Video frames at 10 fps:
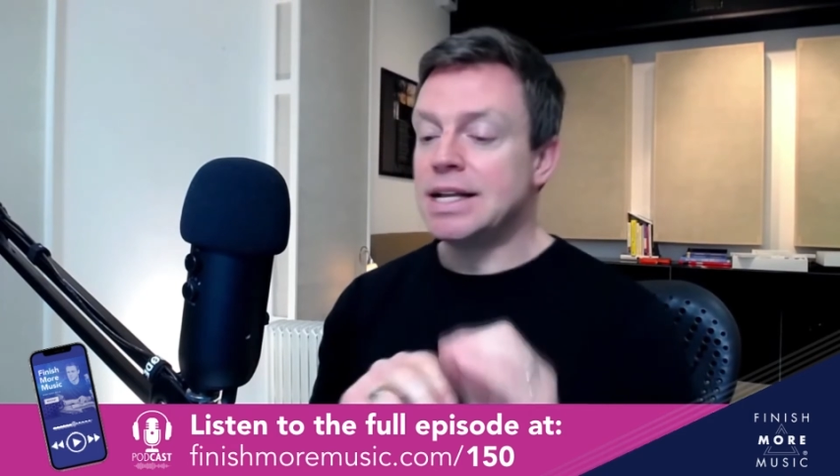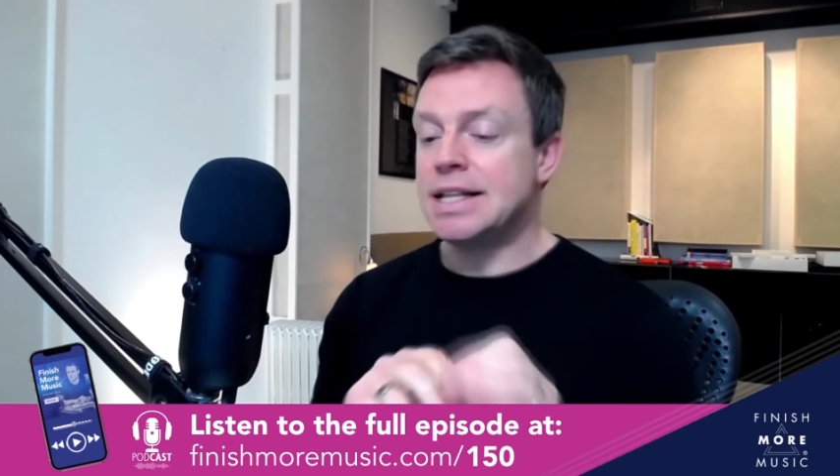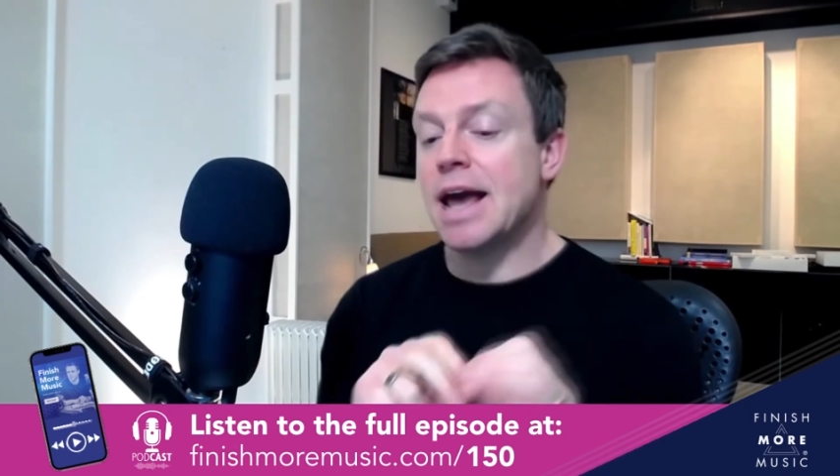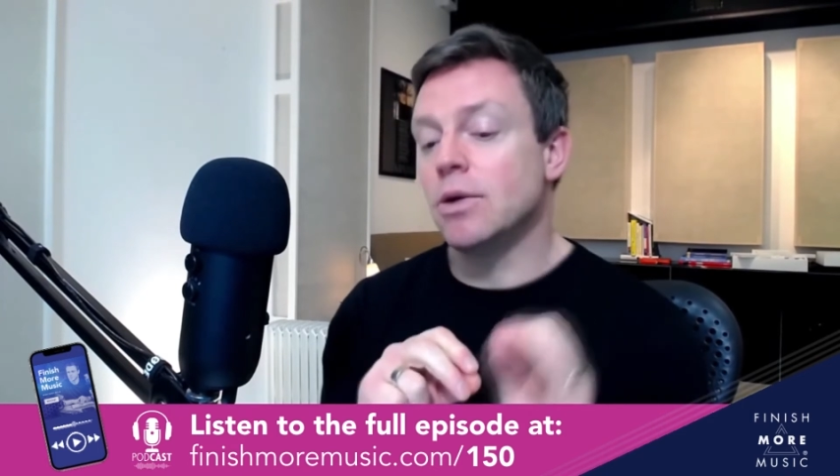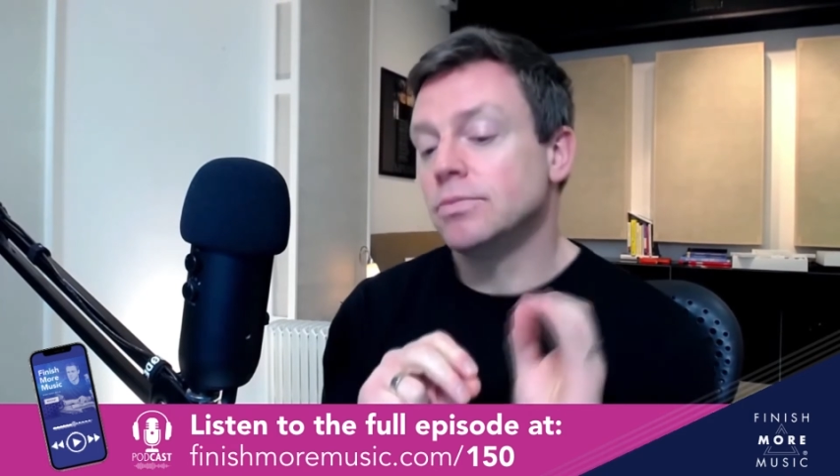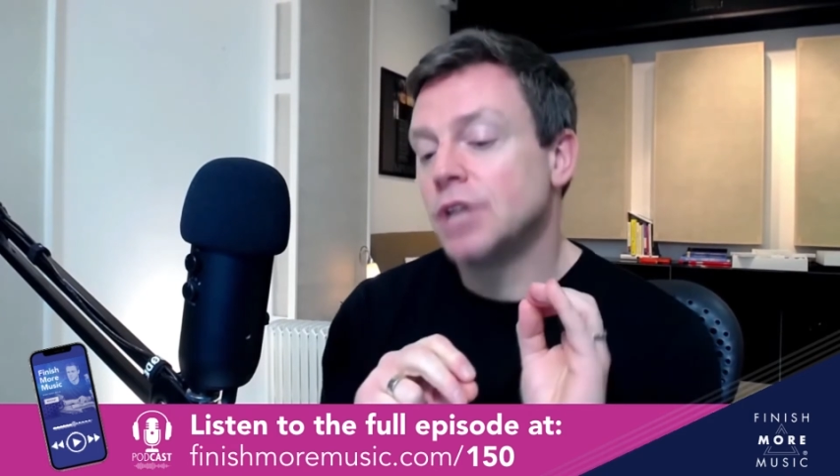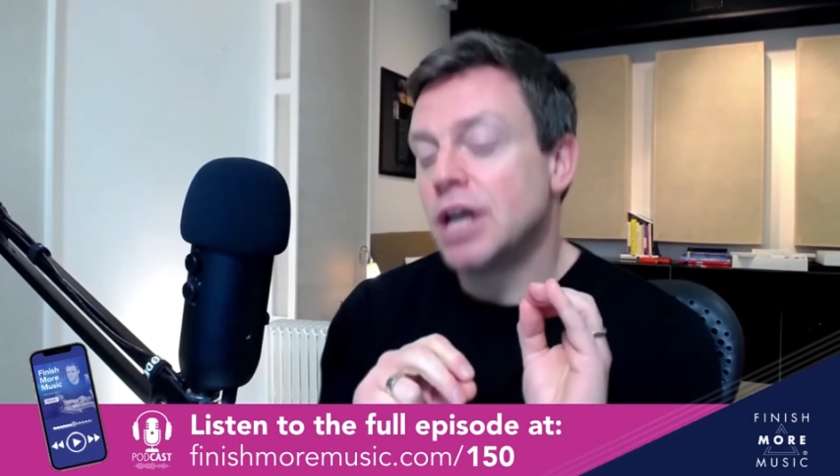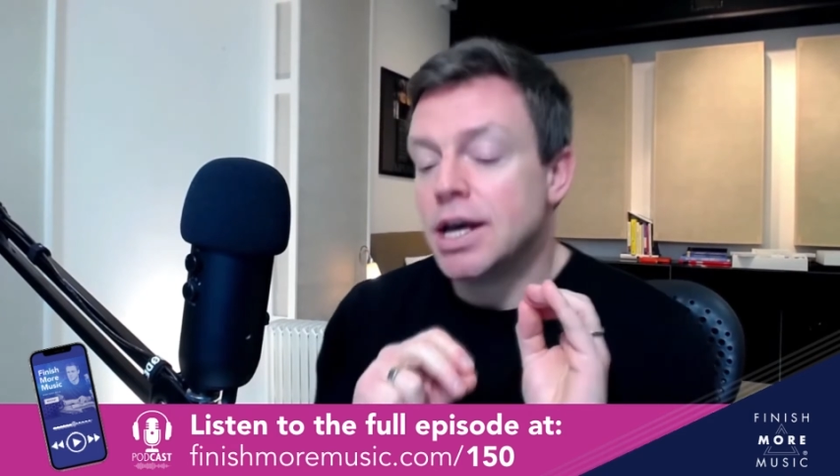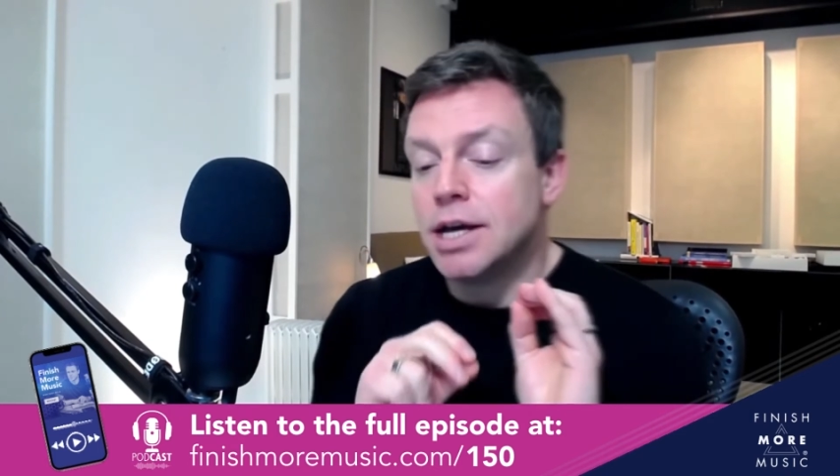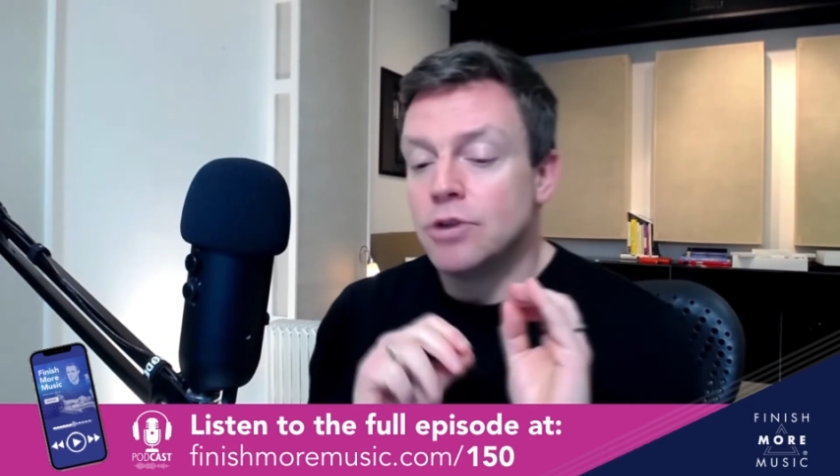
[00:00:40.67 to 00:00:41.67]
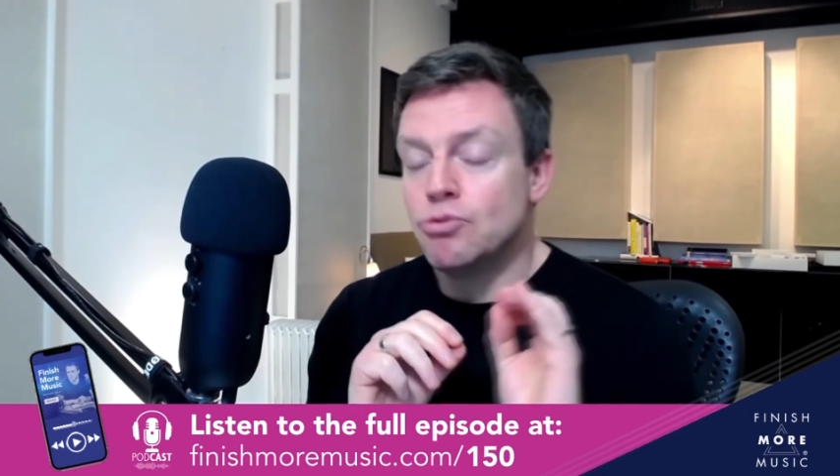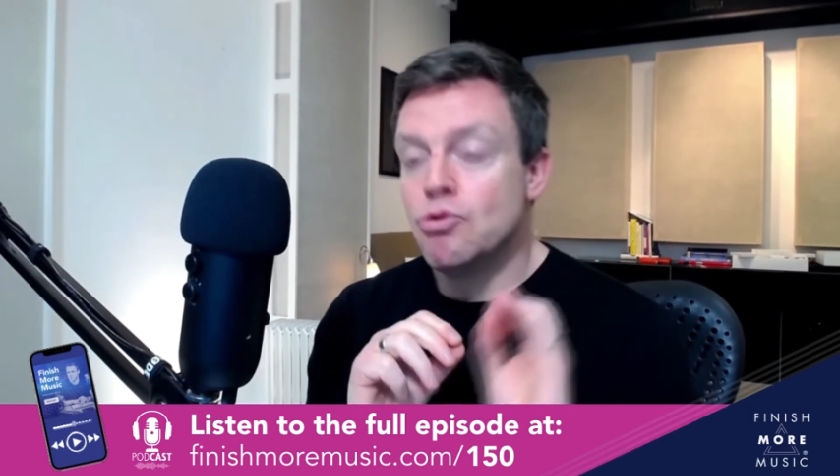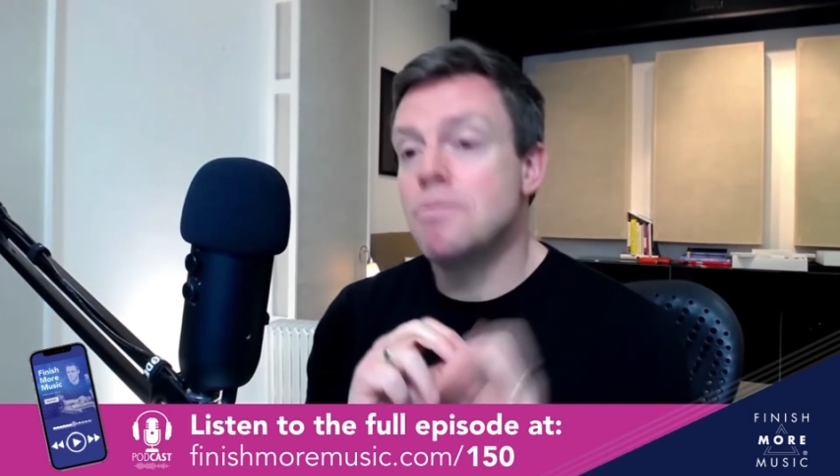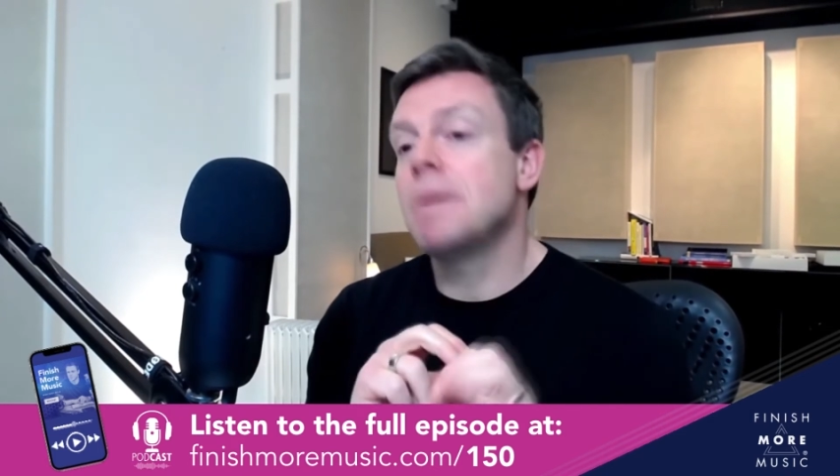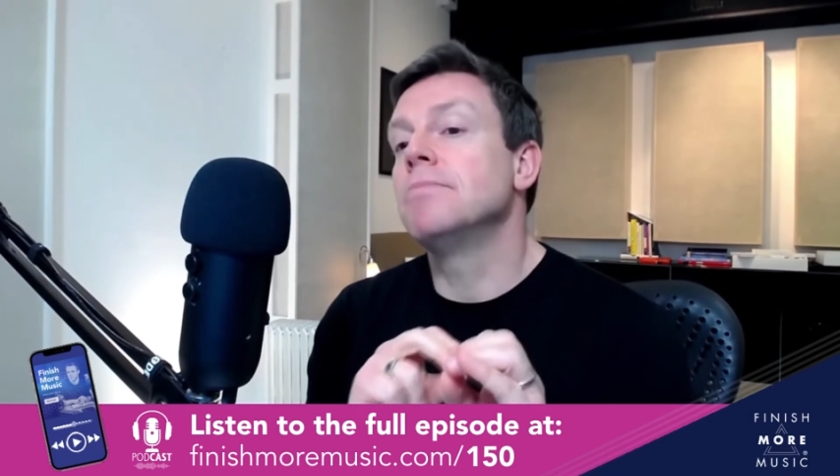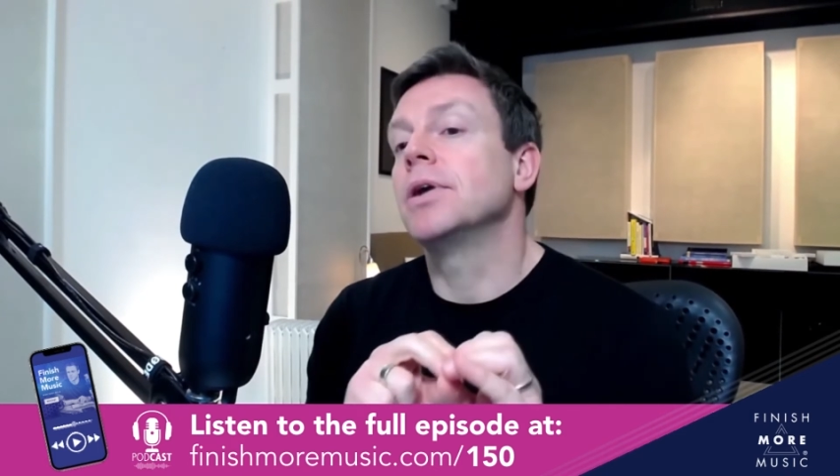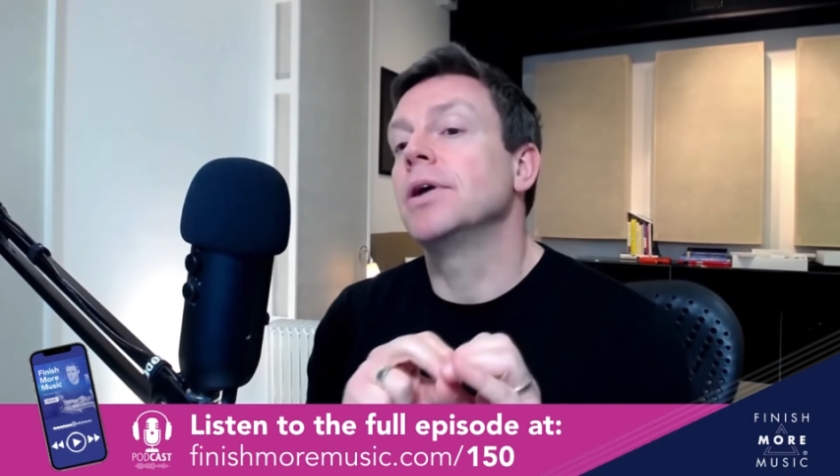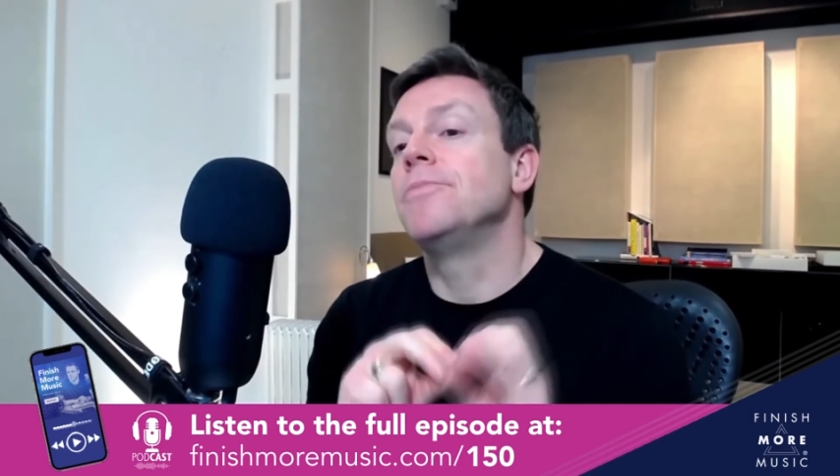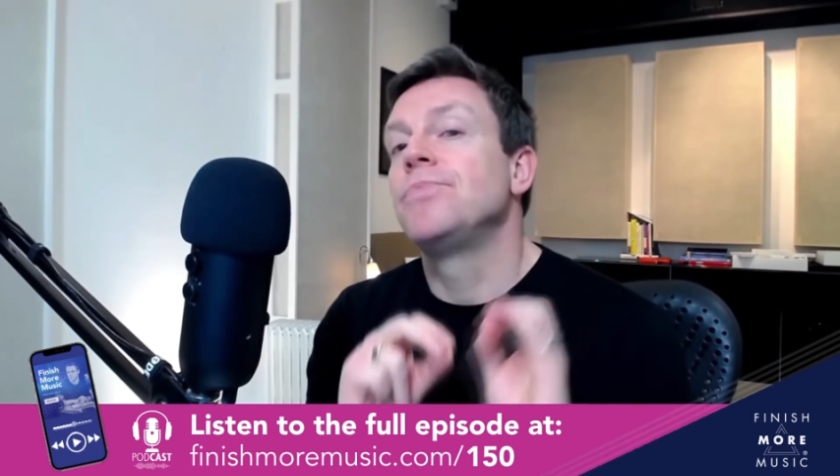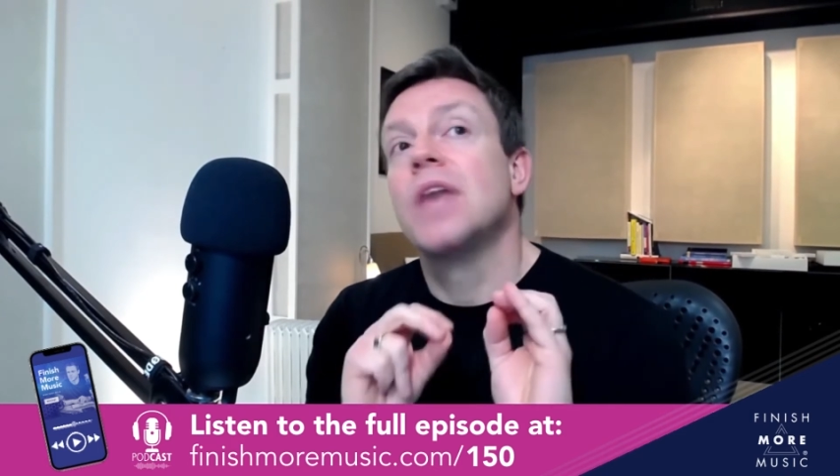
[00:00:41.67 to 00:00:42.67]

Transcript: Now, remember,